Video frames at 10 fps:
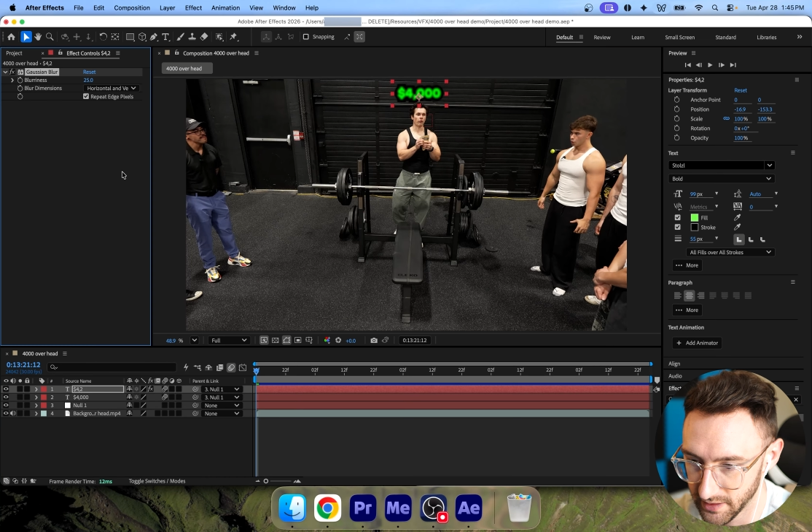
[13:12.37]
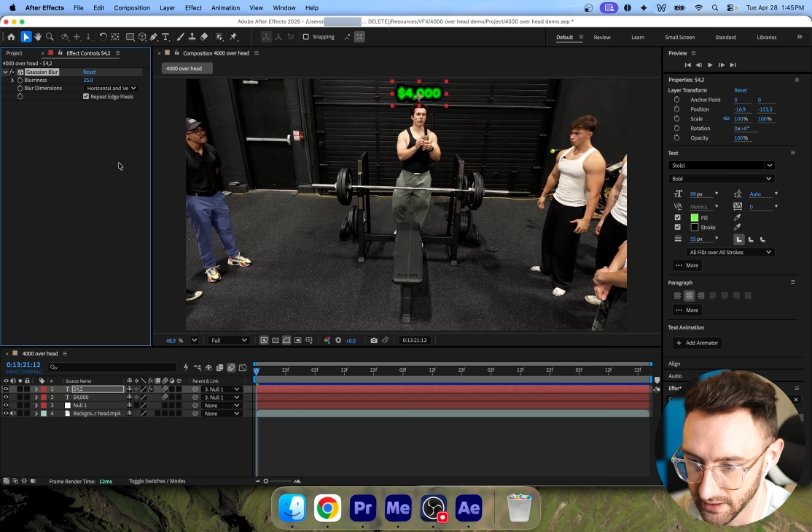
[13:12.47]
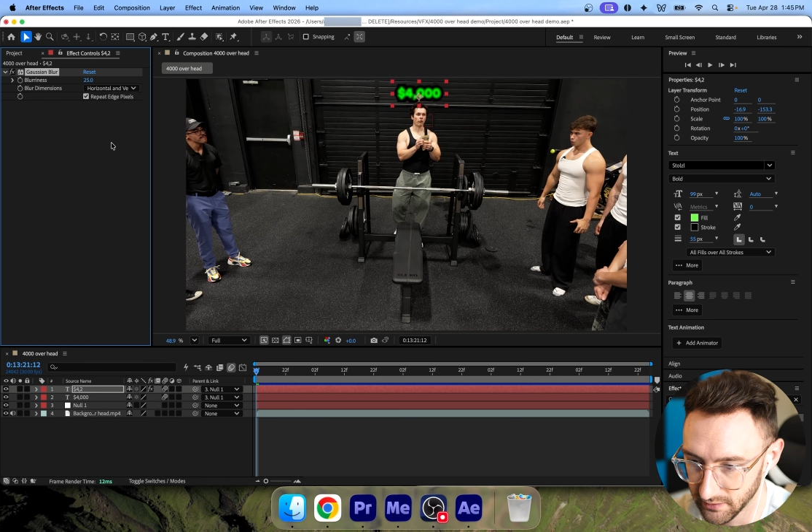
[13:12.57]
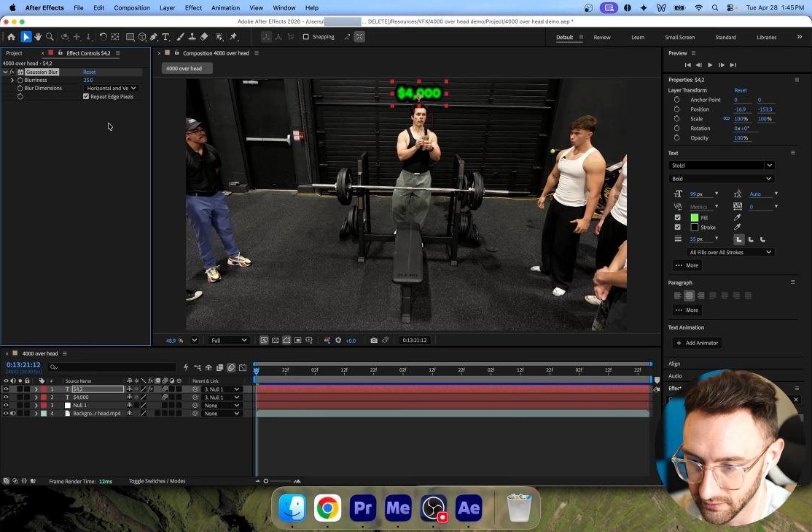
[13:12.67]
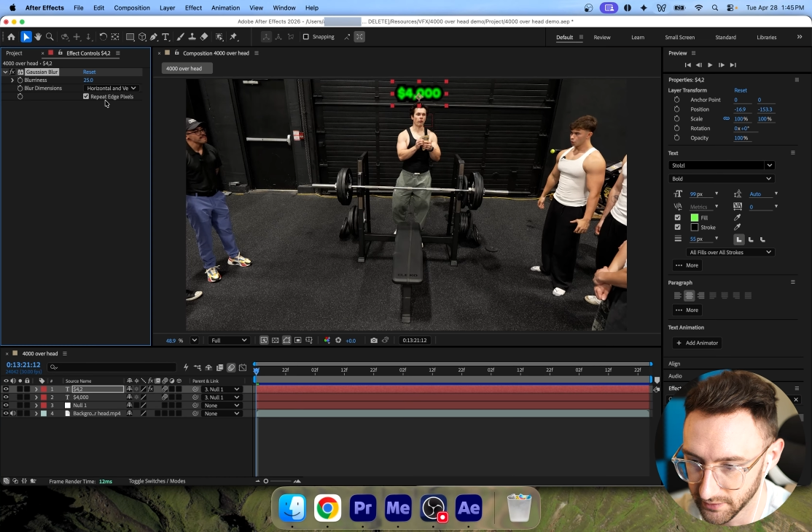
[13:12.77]
add
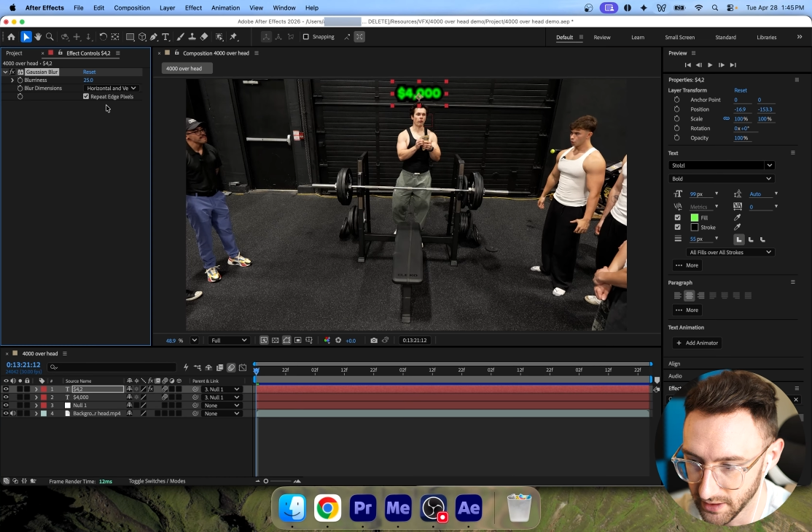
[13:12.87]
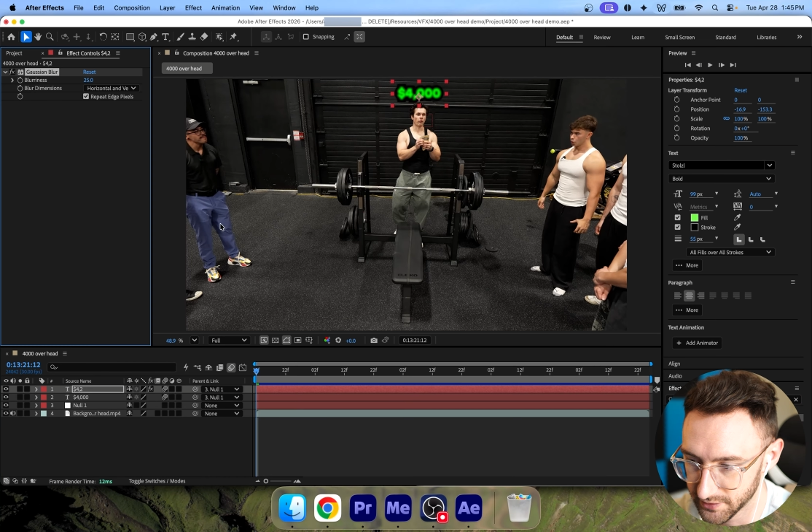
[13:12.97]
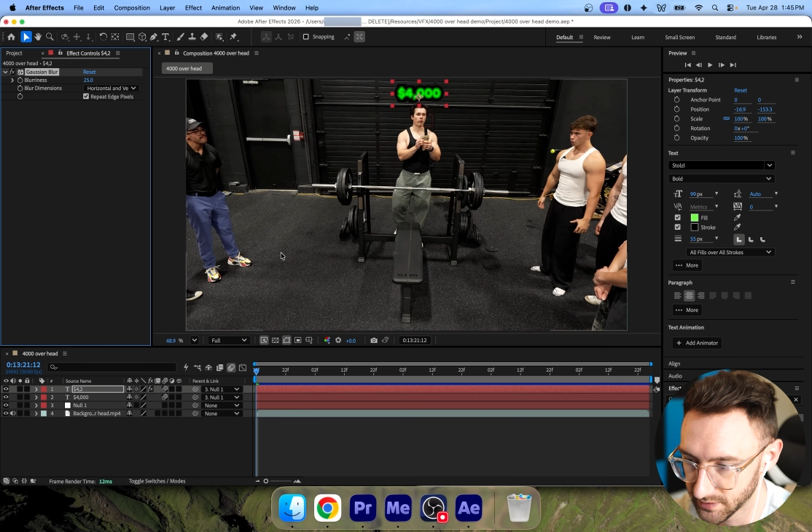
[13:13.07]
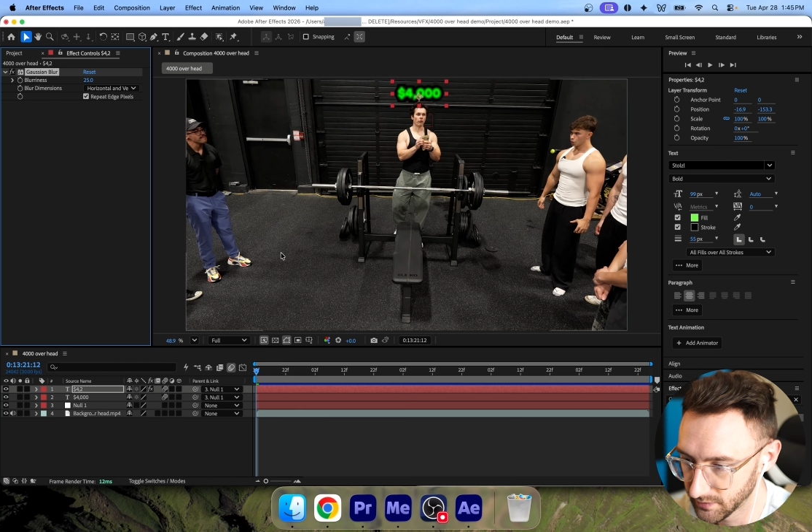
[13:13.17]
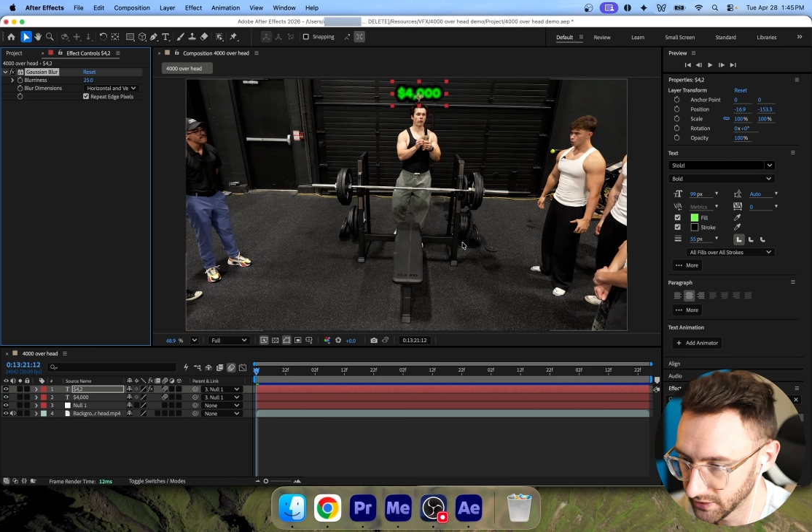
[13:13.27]
a little
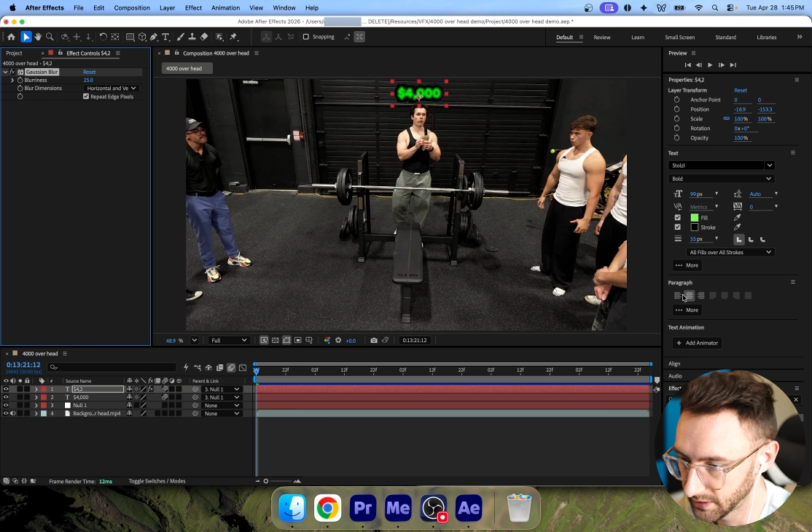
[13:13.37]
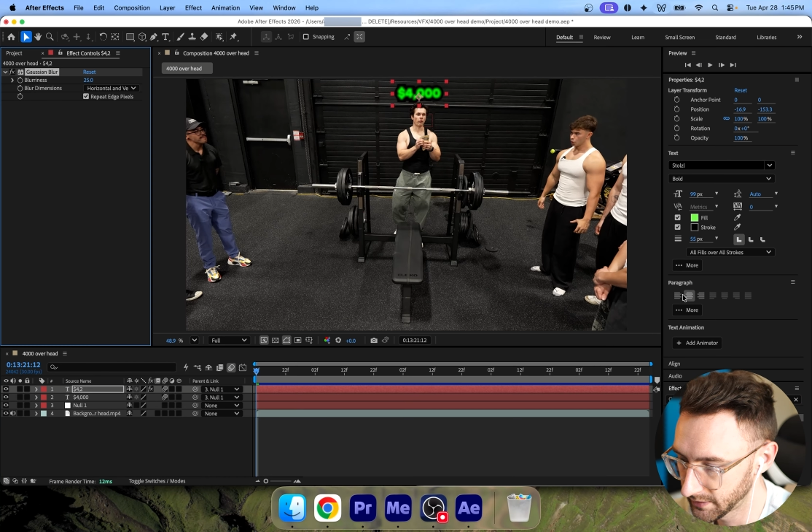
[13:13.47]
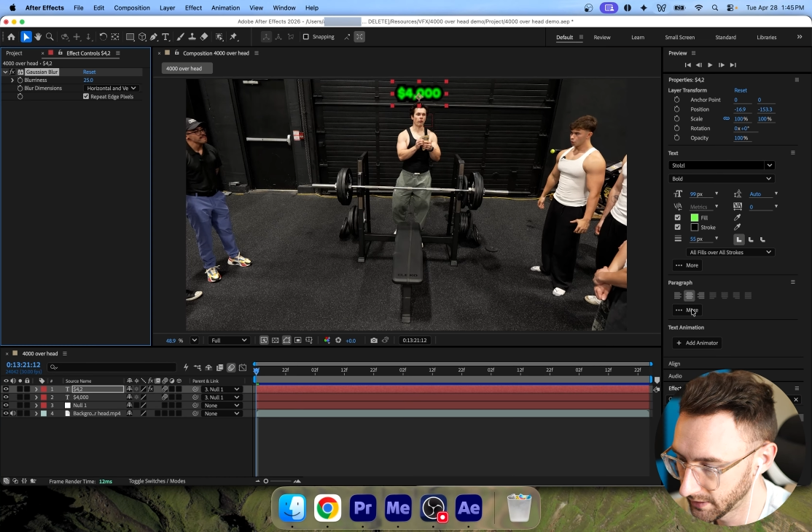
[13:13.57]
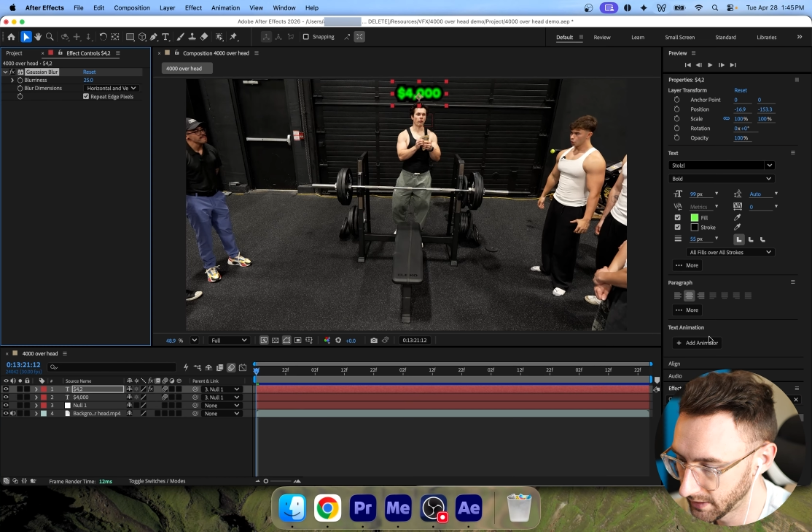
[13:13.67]
Gaussian blur,